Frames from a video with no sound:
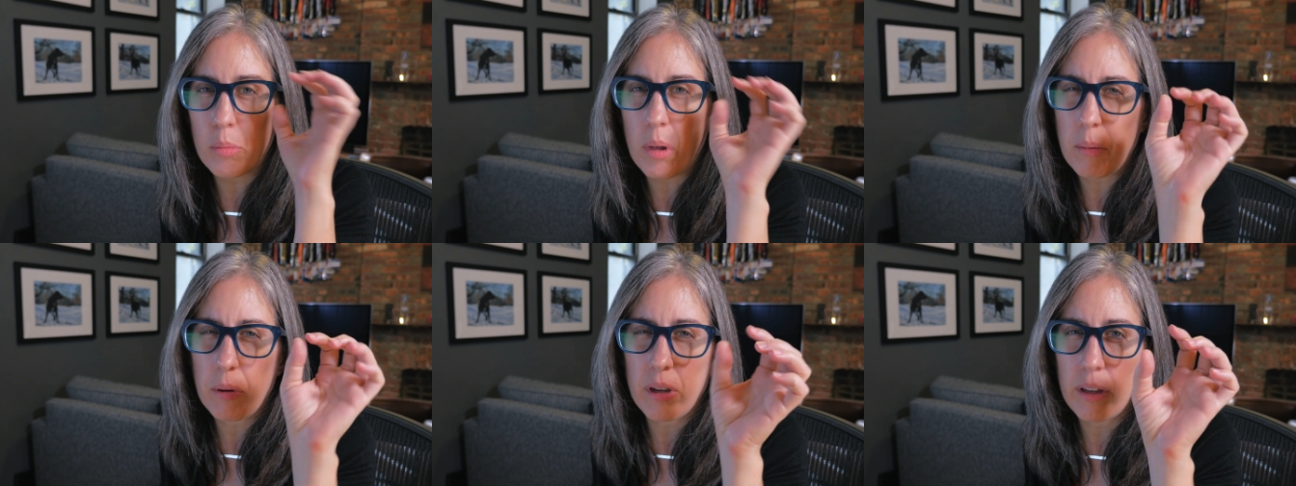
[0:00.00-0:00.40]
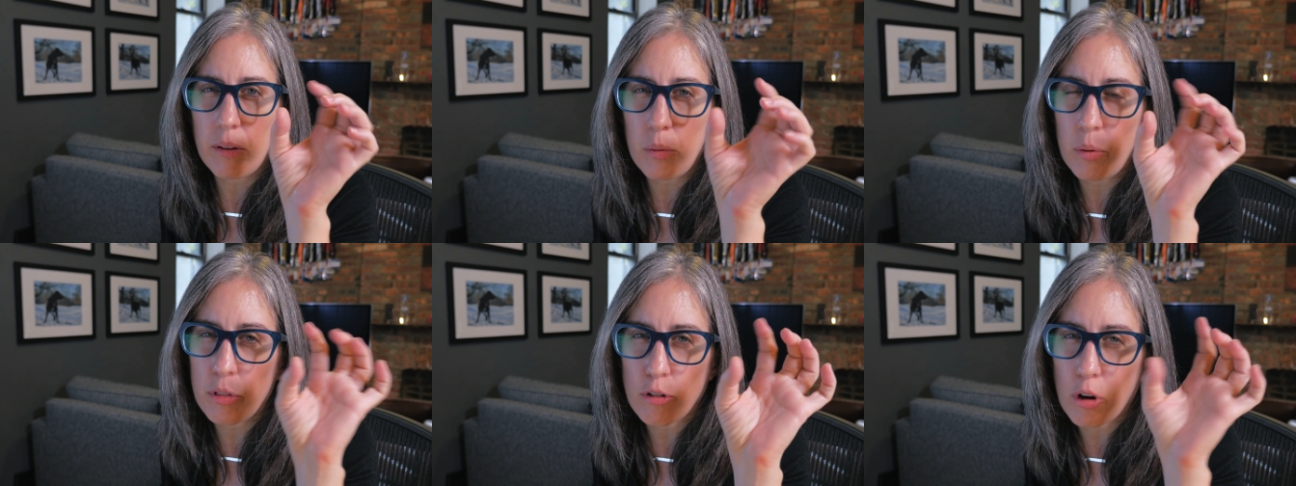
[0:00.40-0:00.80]
maybe
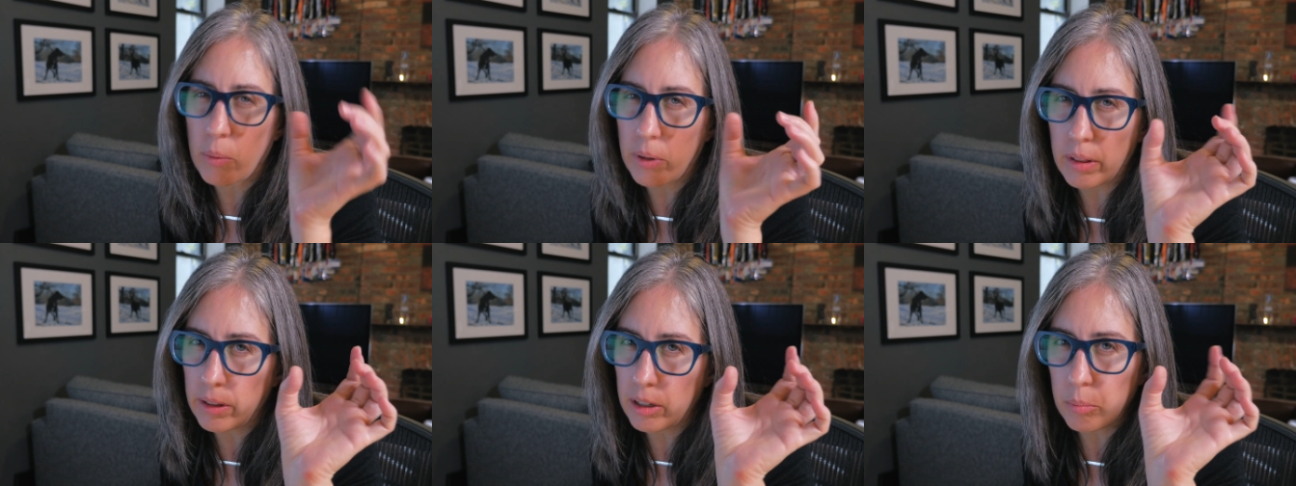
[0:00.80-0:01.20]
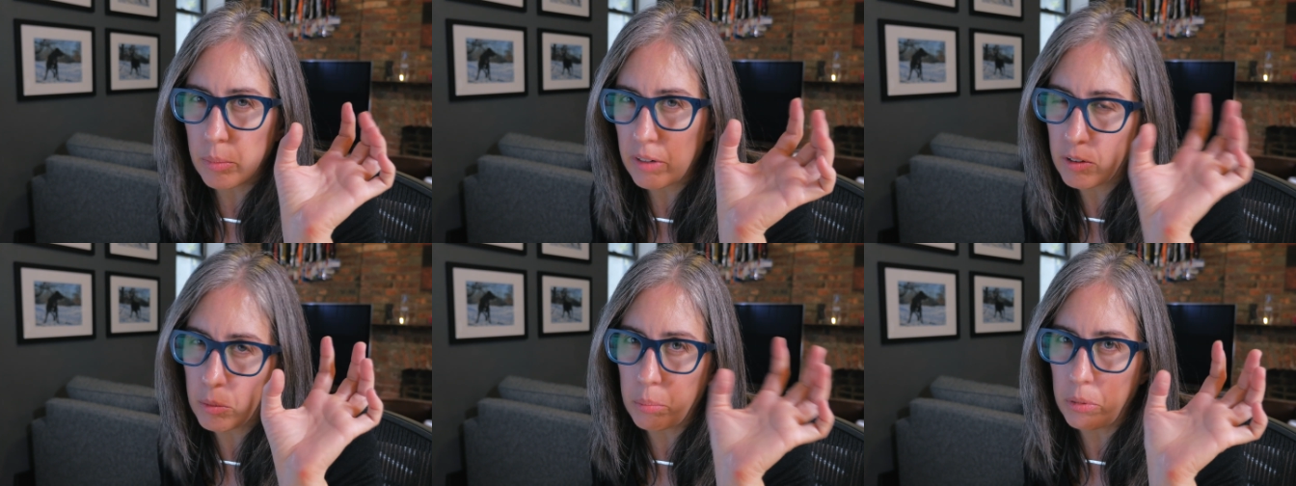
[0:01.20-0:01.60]
we throw in a little bit
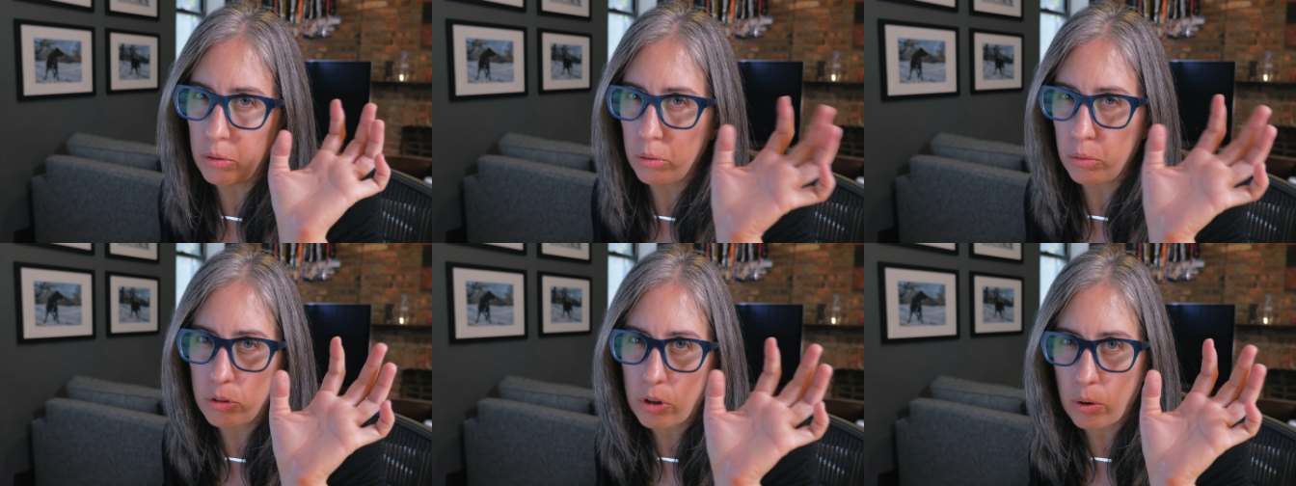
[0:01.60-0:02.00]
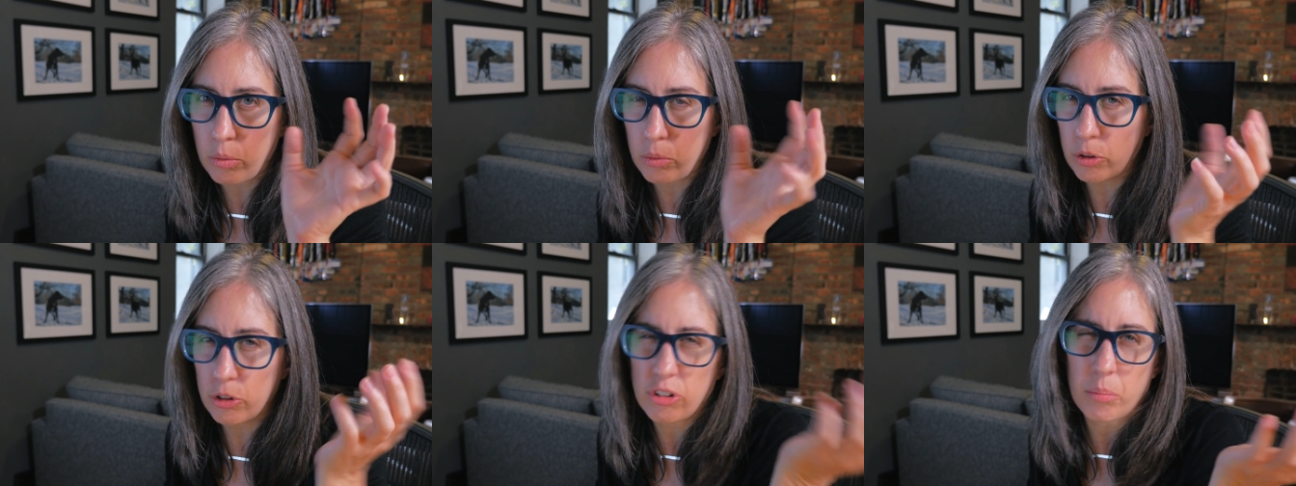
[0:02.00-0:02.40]
of a blue
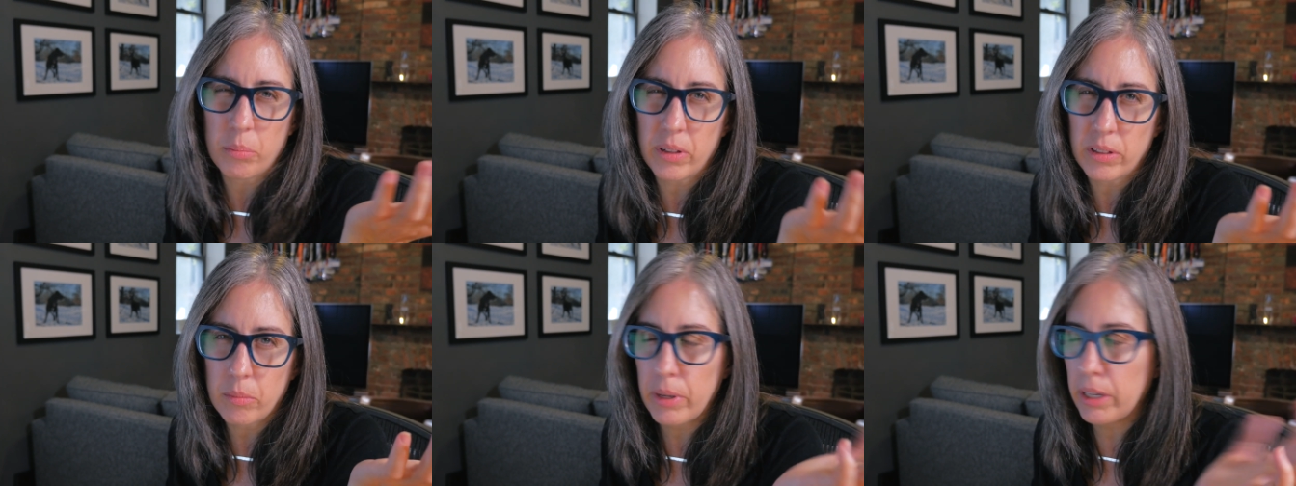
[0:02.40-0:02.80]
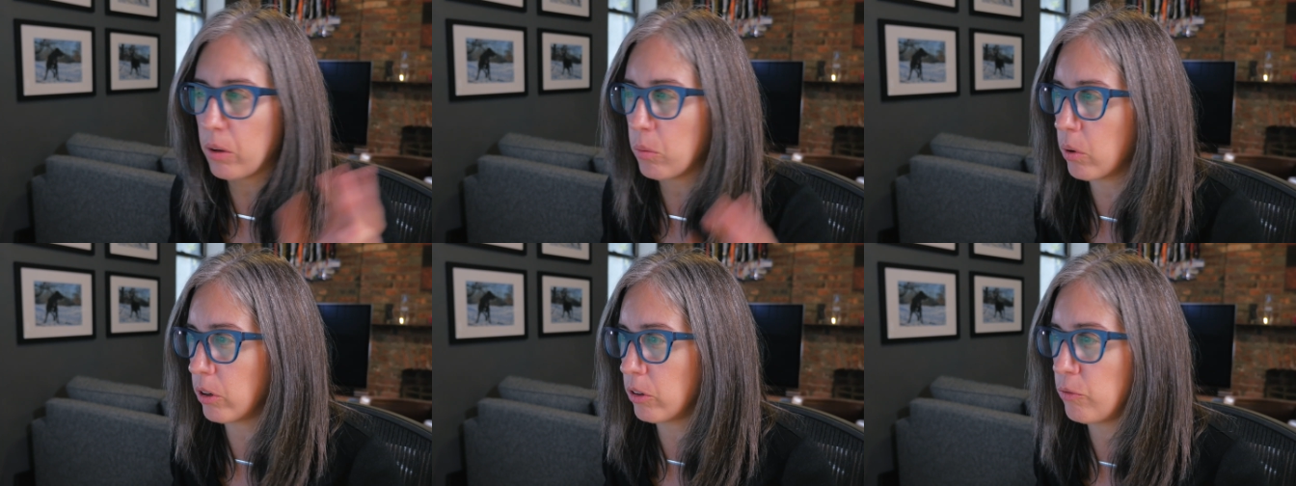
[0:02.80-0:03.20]
tone or something to make
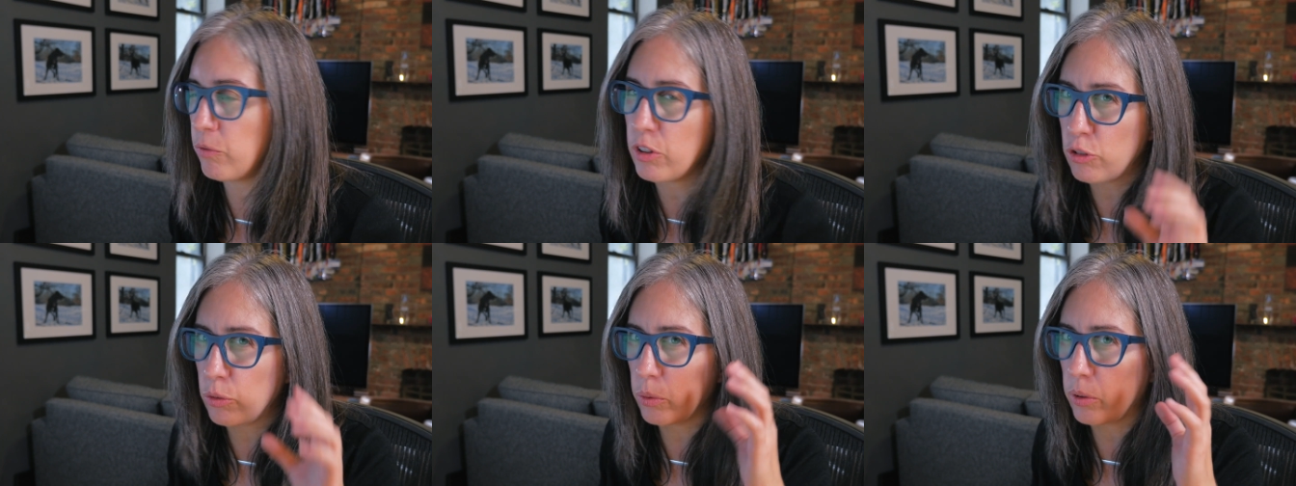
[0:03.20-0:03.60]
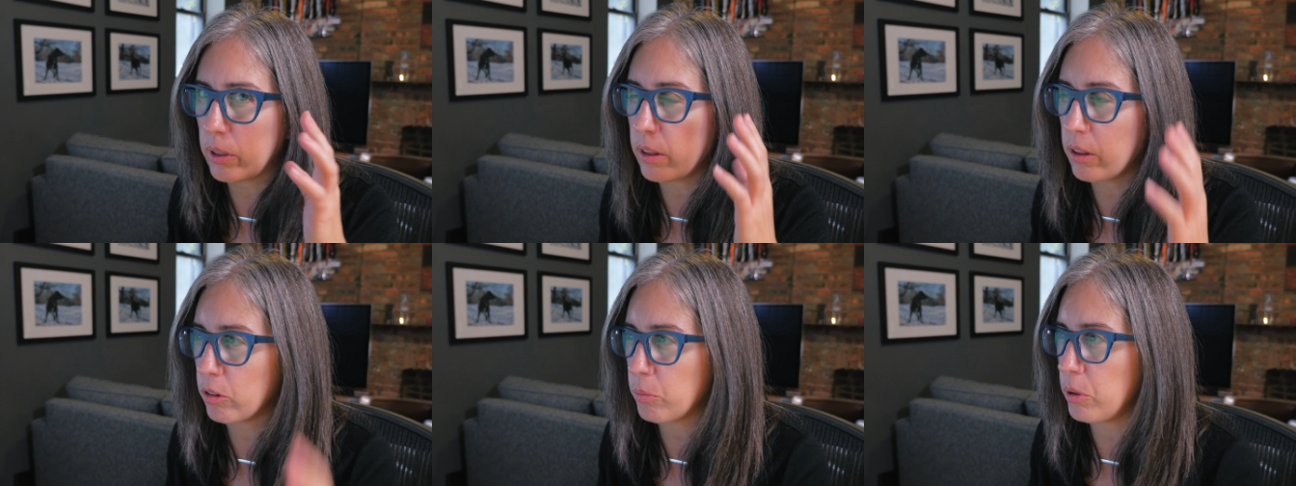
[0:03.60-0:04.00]
it work visually look